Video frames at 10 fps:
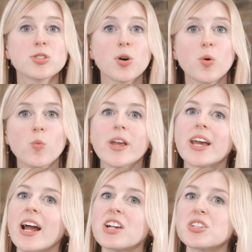so we
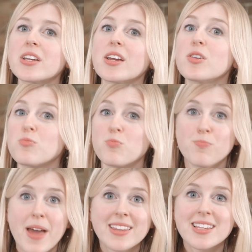can actually
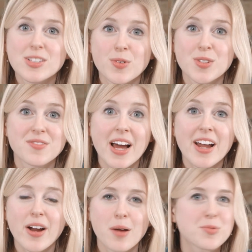make these sorts of
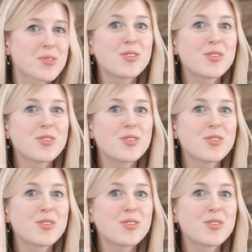diagrams with